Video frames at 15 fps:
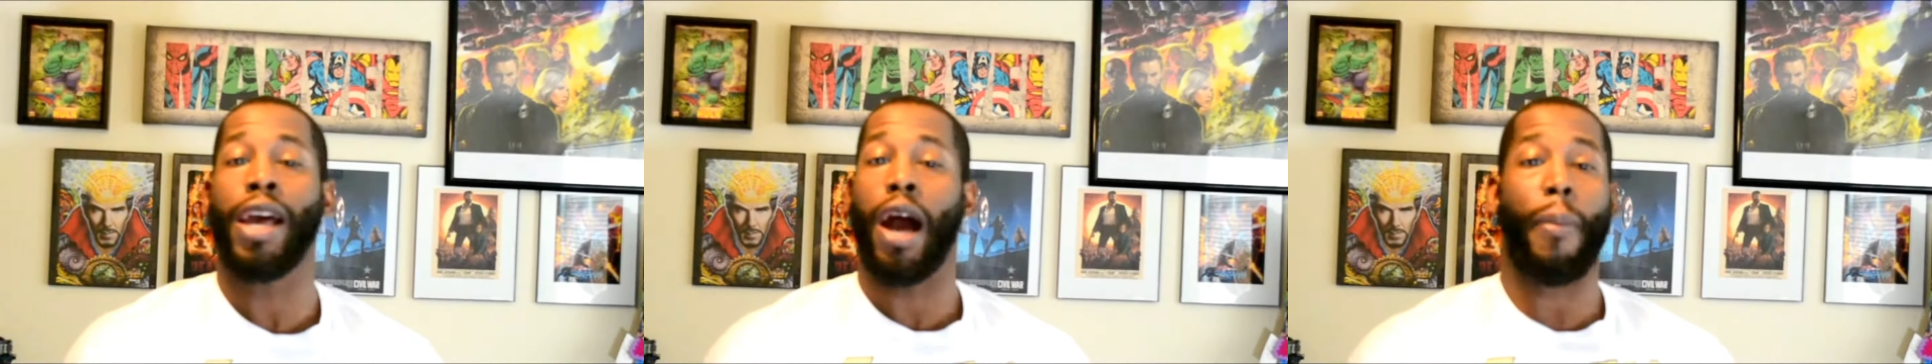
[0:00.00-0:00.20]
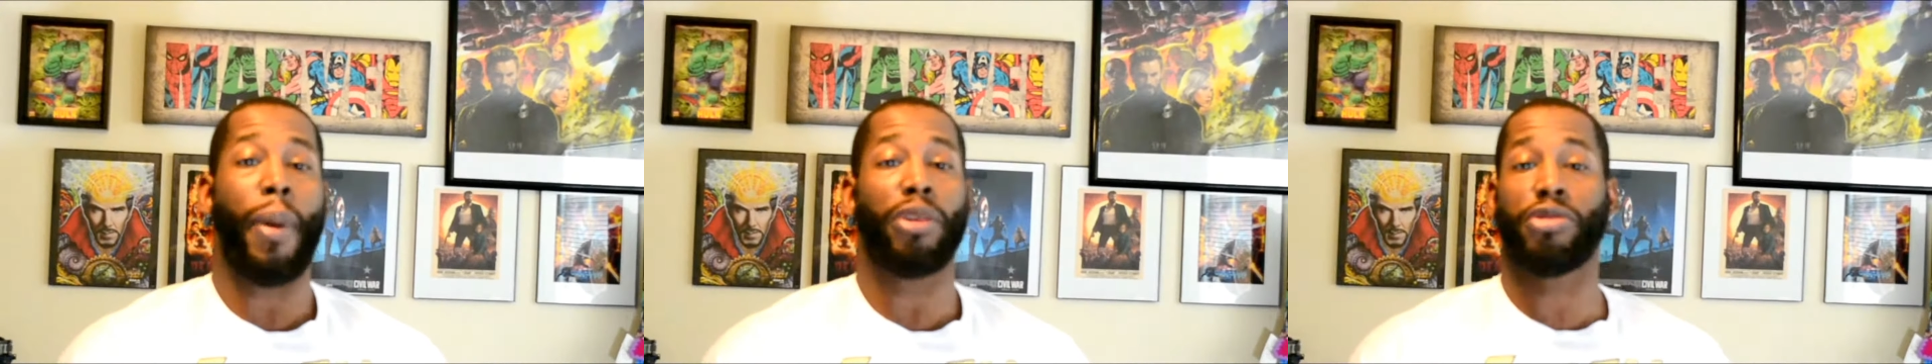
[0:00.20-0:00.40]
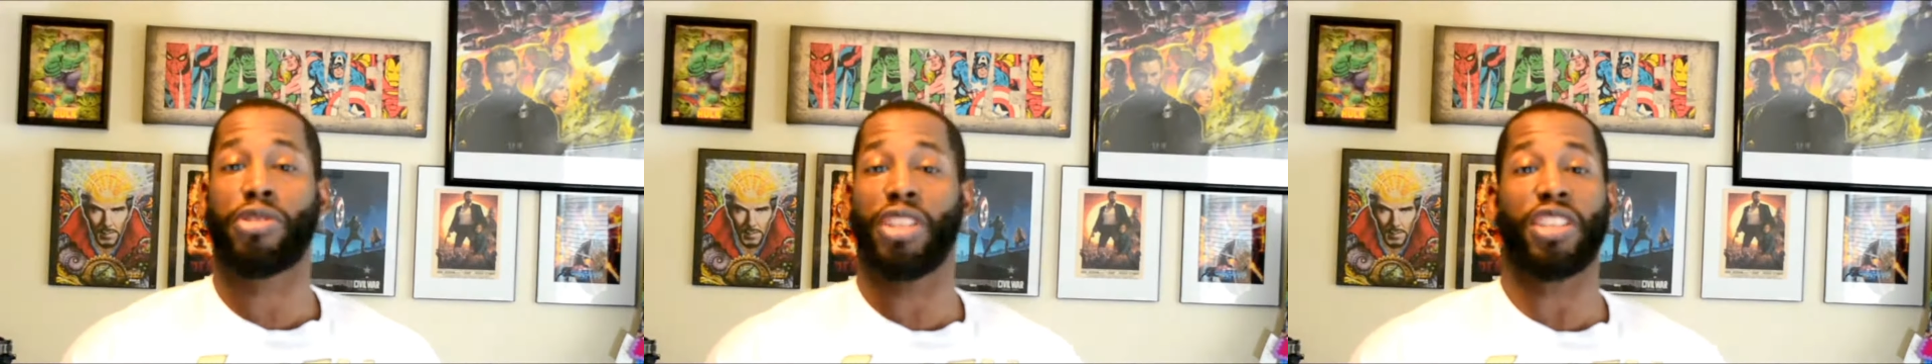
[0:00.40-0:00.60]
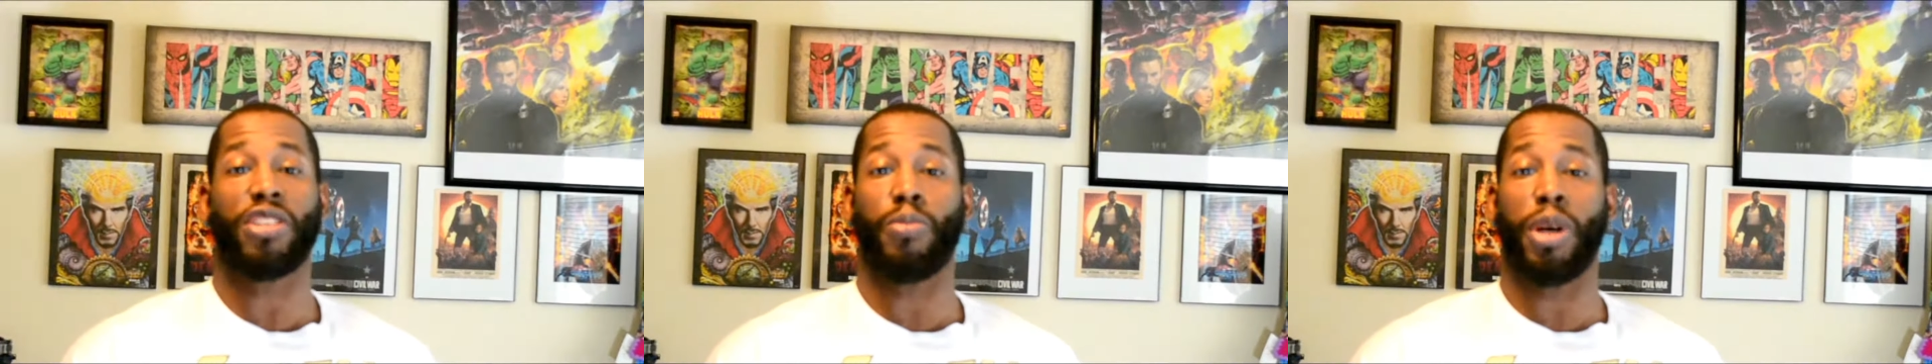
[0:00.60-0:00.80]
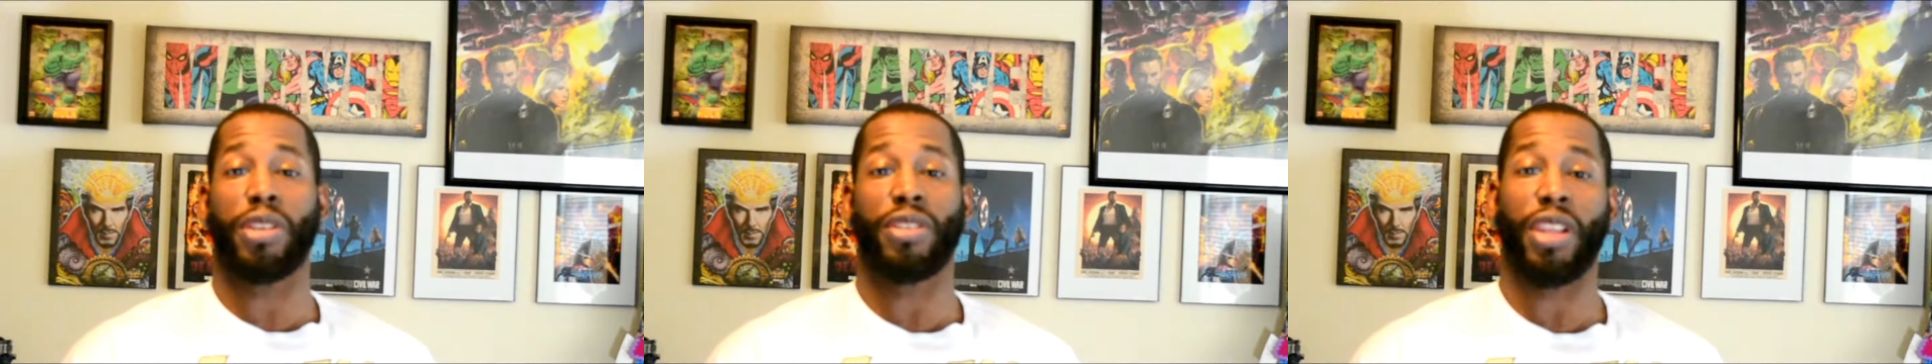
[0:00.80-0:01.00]
about
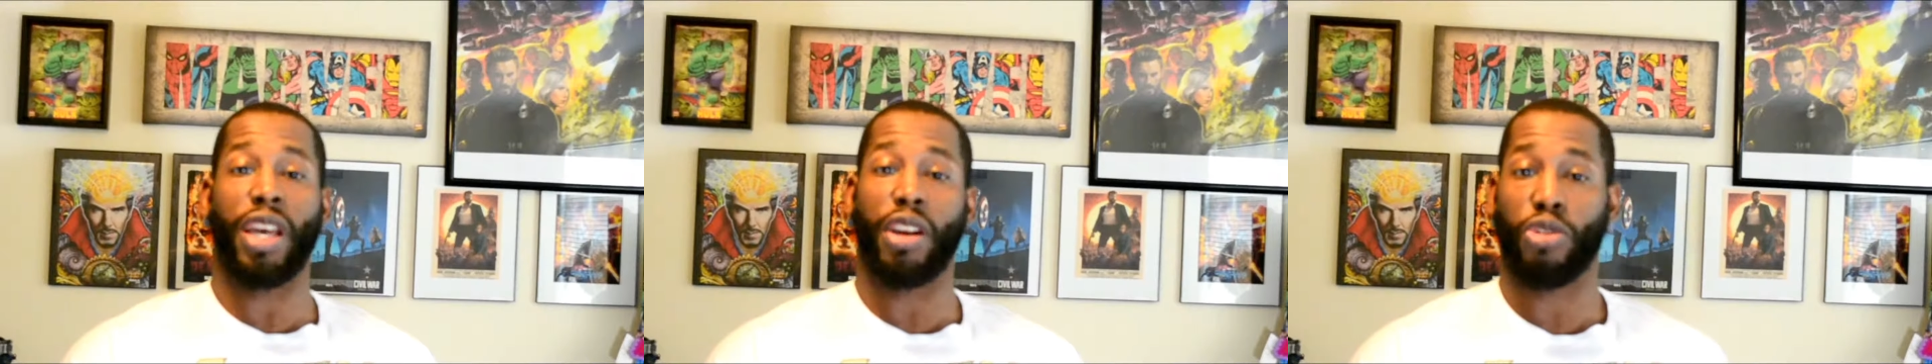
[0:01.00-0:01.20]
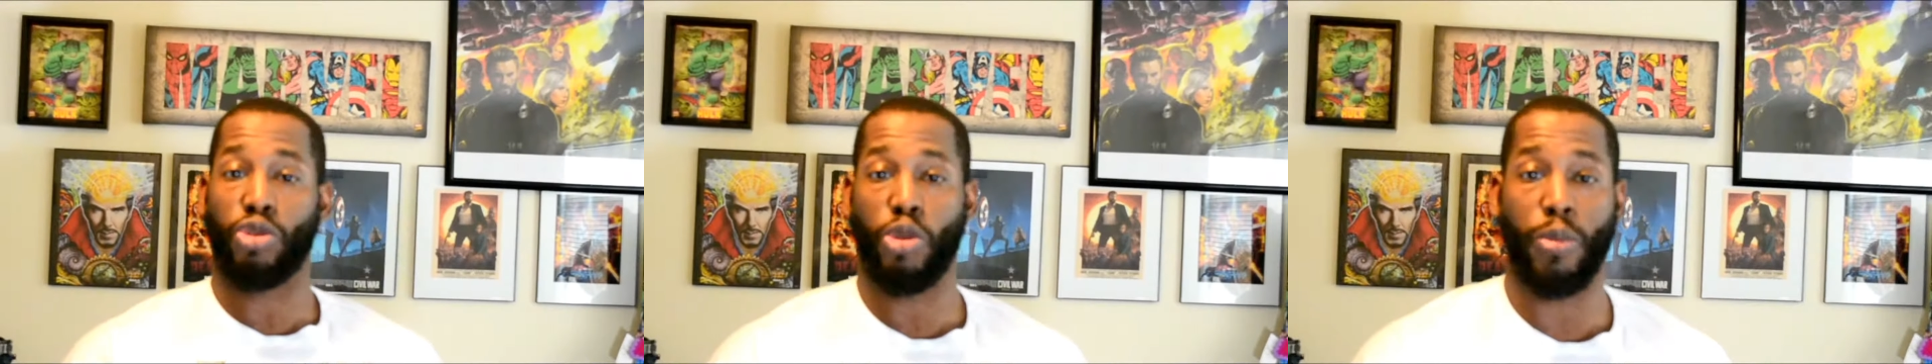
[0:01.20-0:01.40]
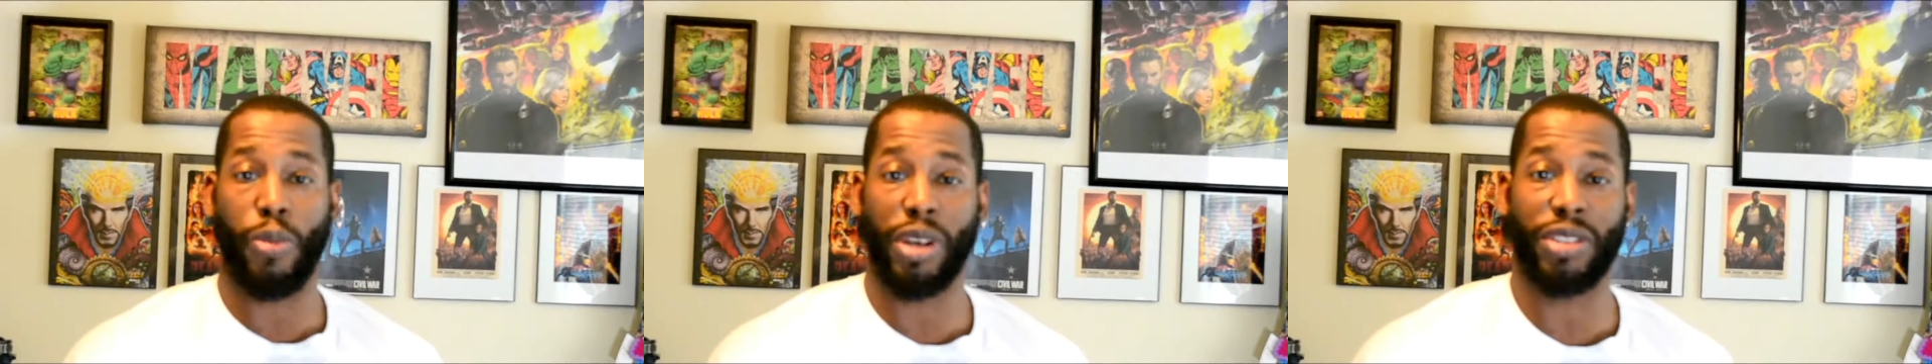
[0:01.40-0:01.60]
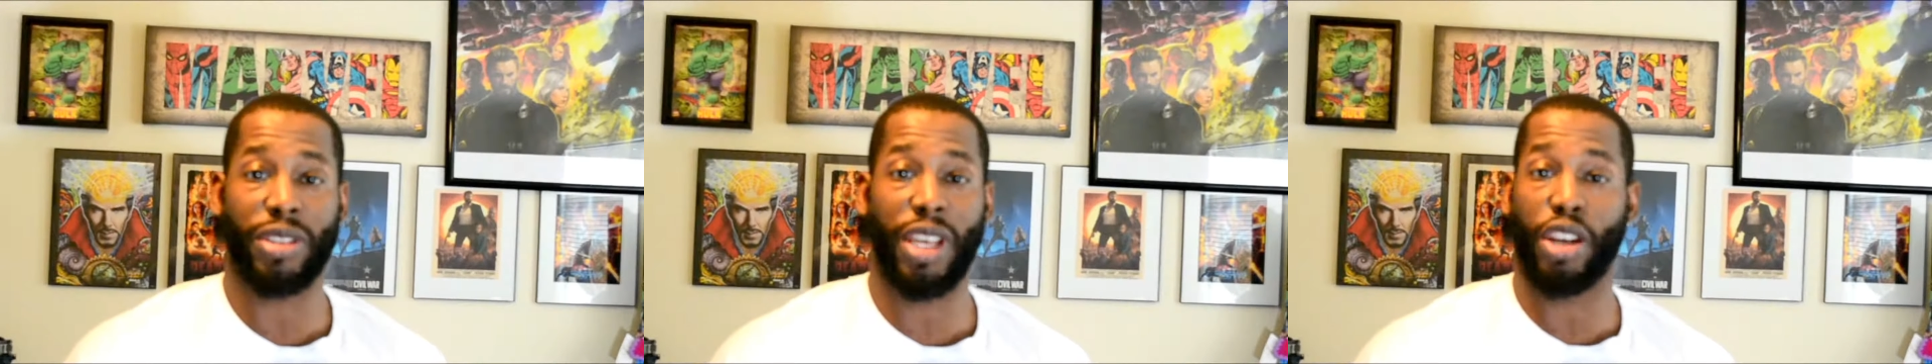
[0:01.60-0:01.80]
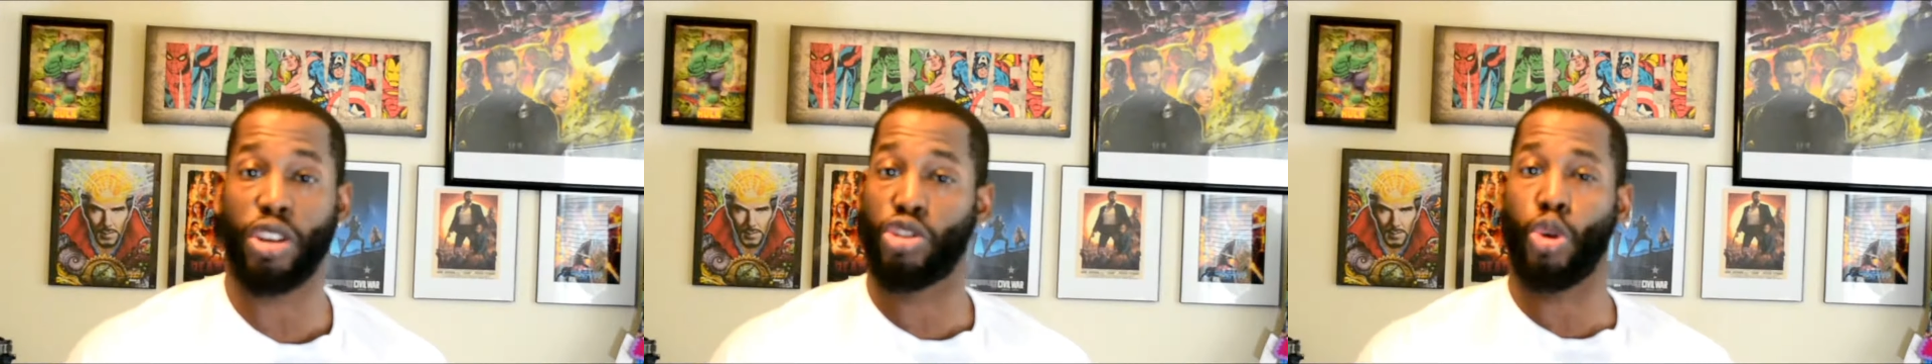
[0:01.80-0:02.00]
6 months later, 3 months
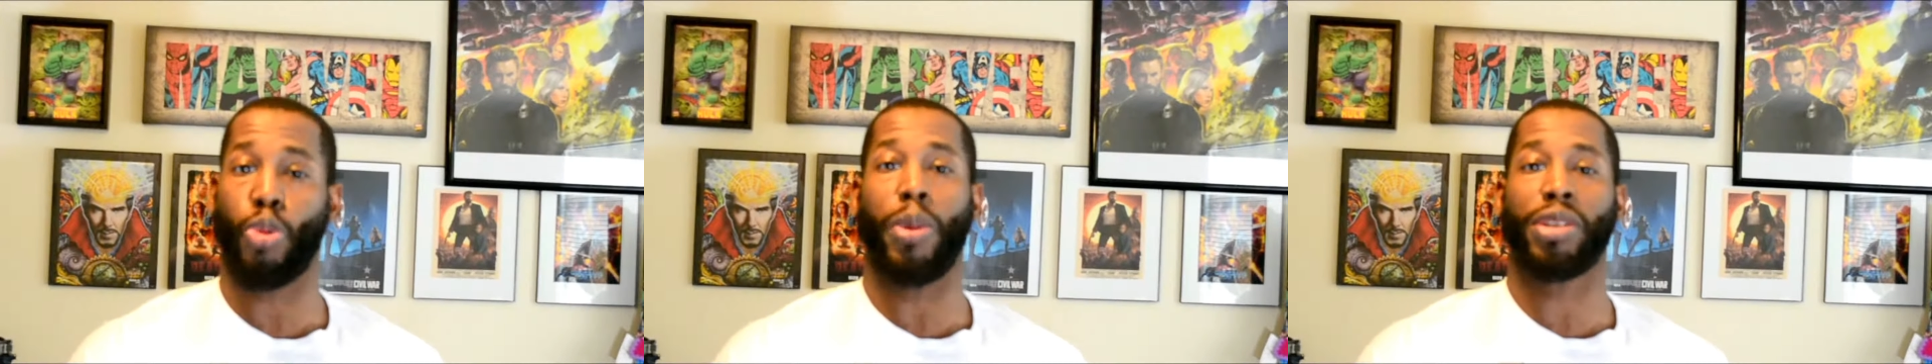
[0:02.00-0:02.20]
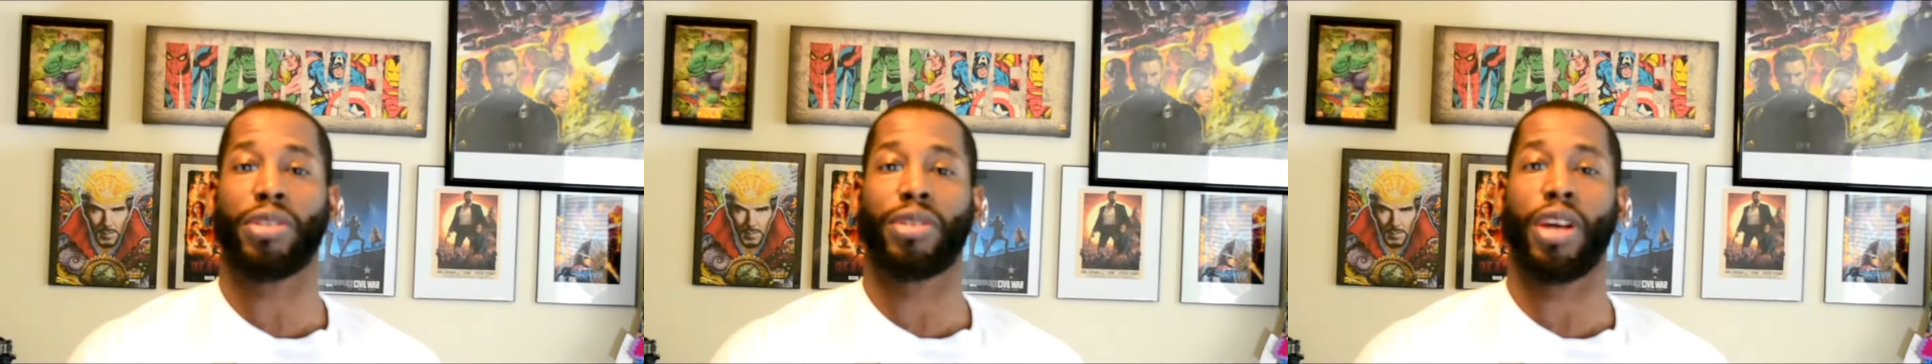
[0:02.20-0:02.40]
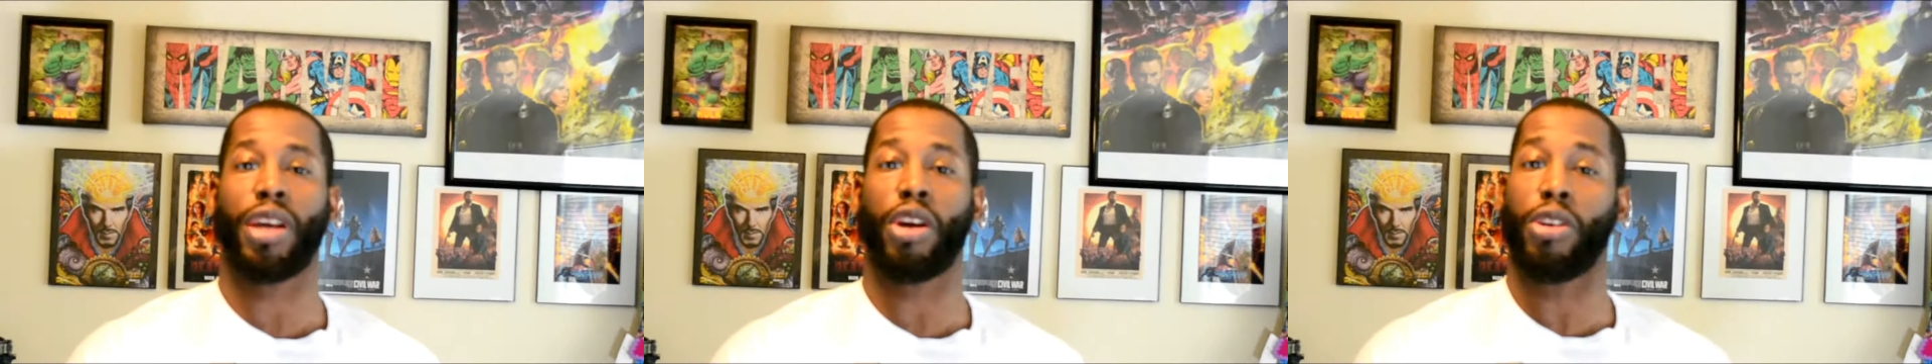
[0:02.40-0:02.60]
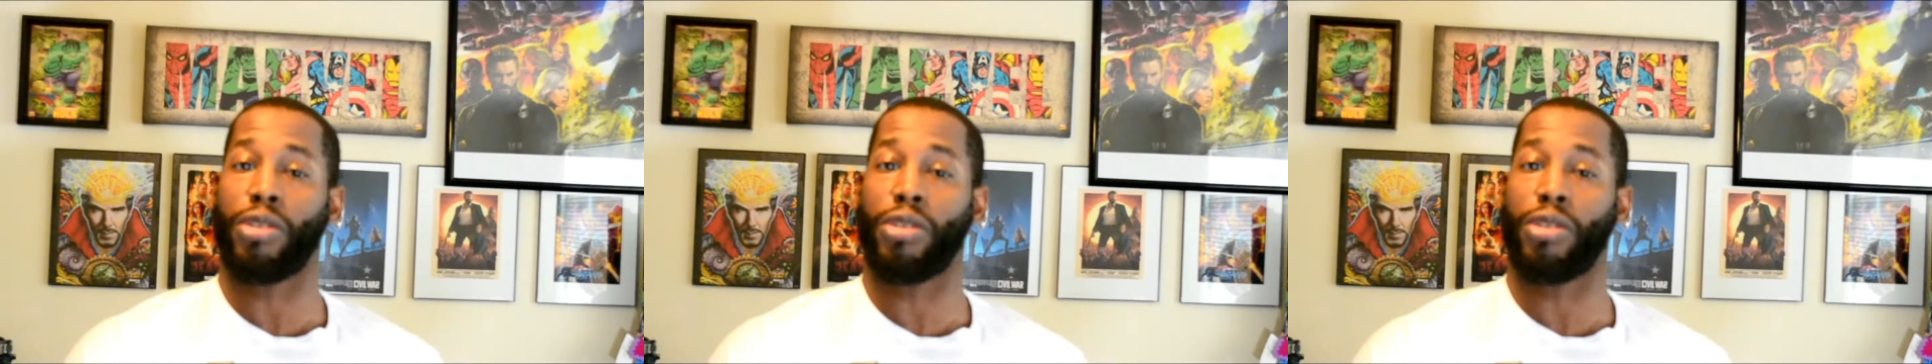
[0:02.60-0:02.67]
later, 2 months later,